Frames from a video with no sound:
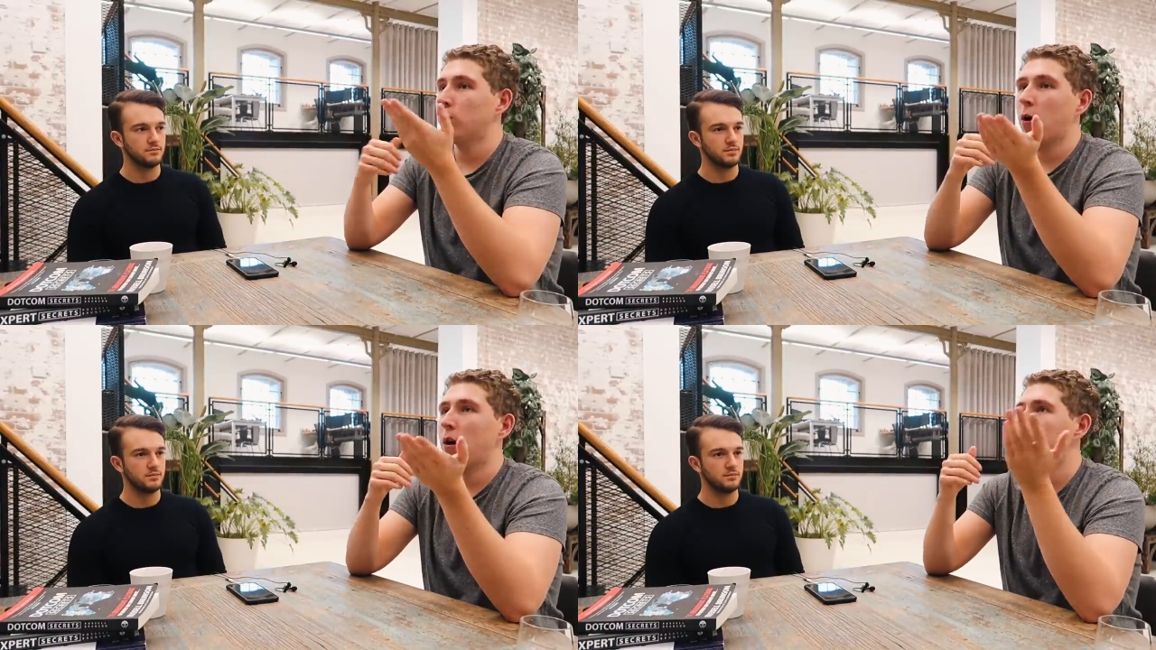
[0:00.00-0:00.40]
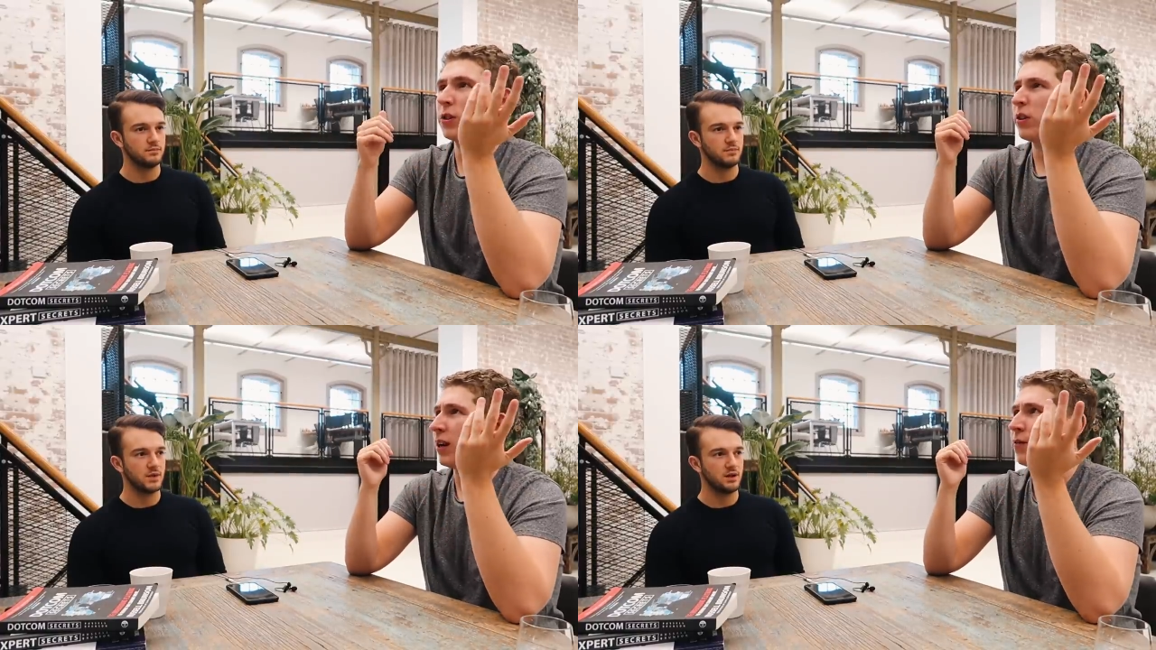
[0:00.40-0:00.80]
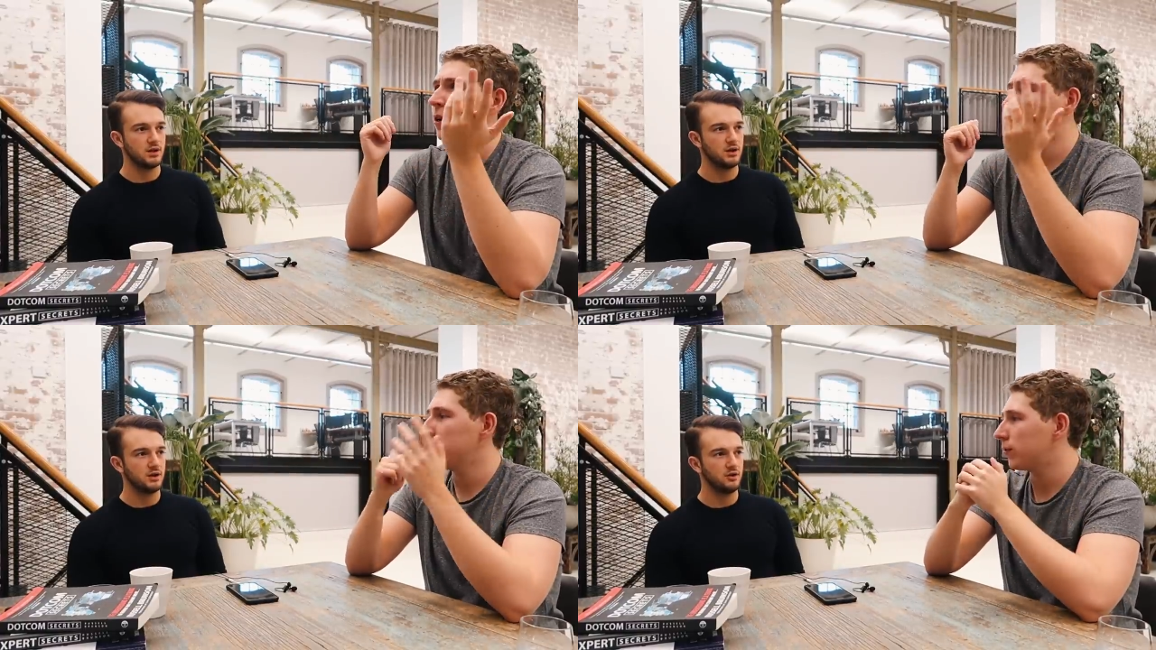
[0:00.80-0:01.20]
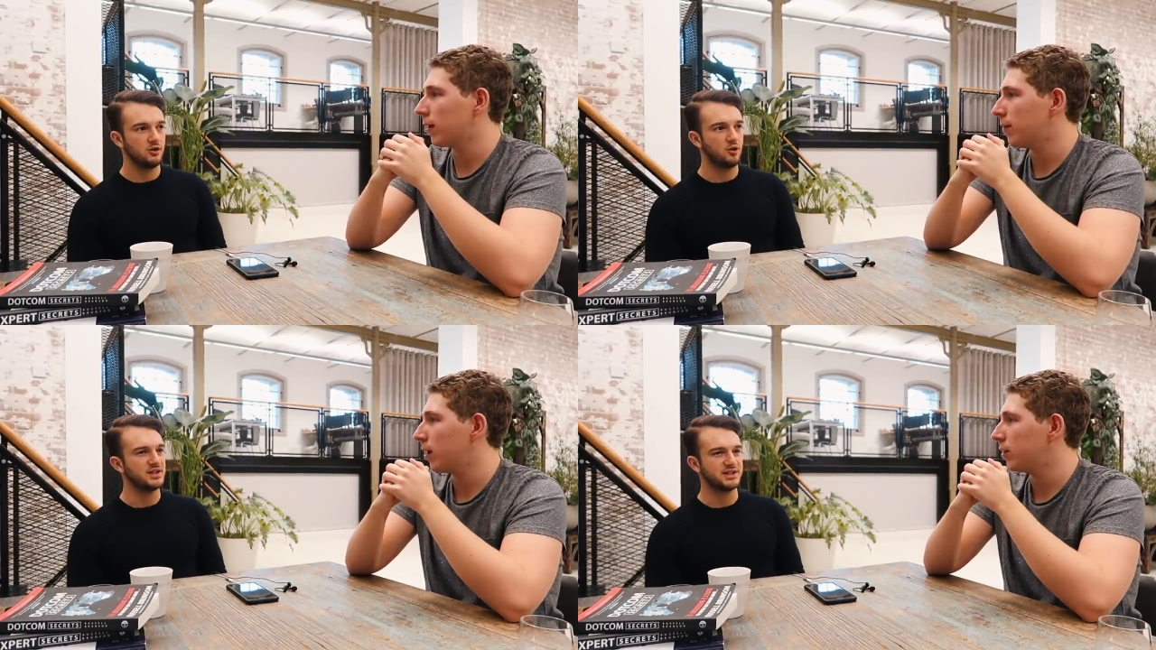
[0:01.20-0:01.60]
Speaker 1: well, I, I think I found your
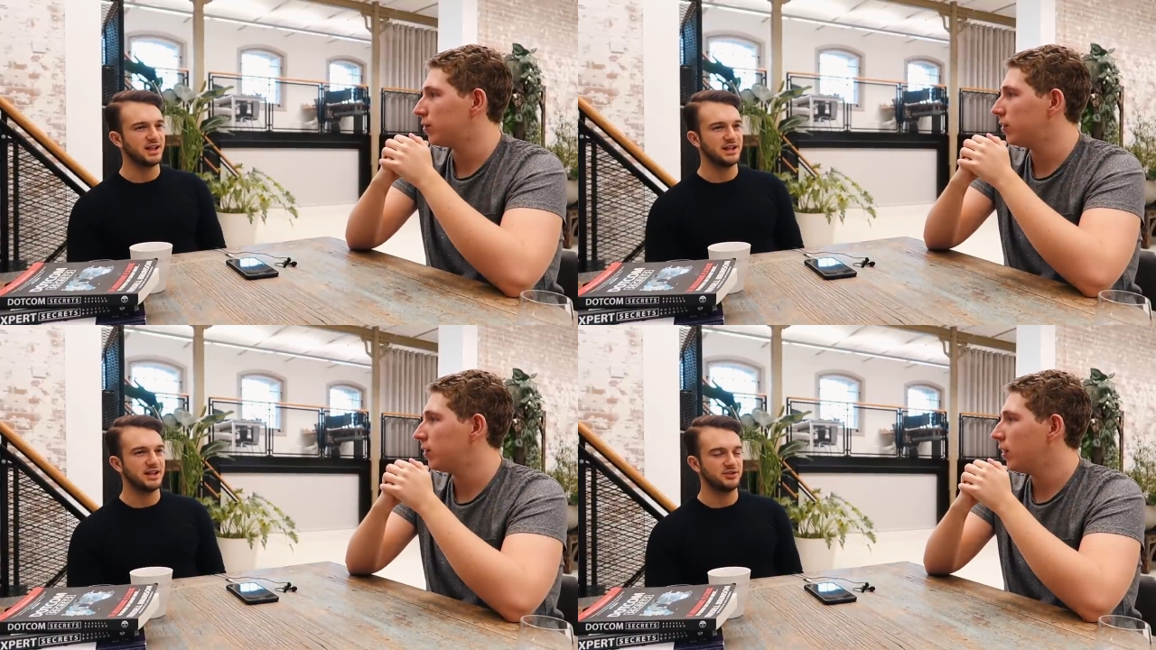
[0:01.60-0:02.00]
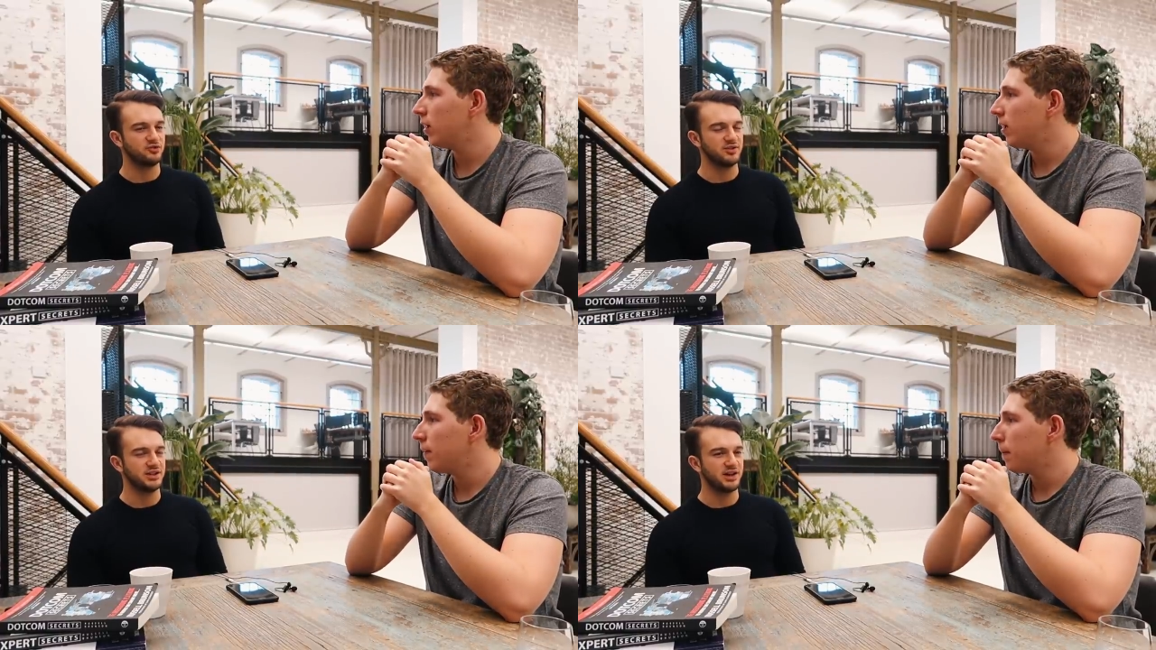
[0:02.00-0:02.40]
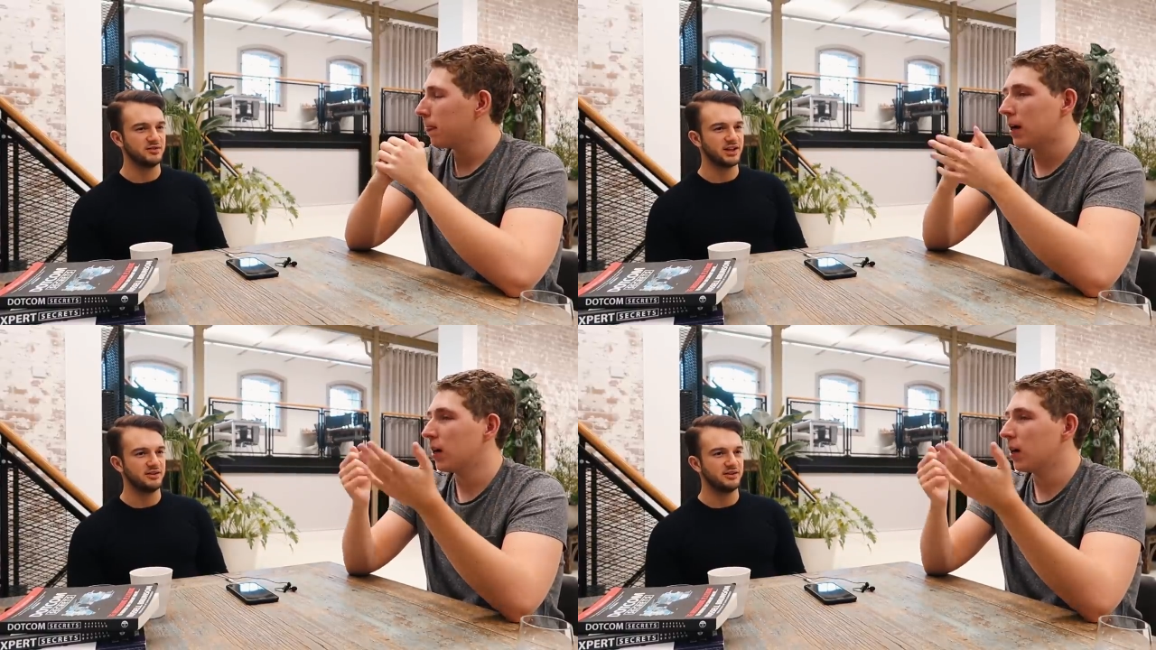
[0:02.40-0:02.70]
Instagram. Coincidentally, I just, yeah, just reached out.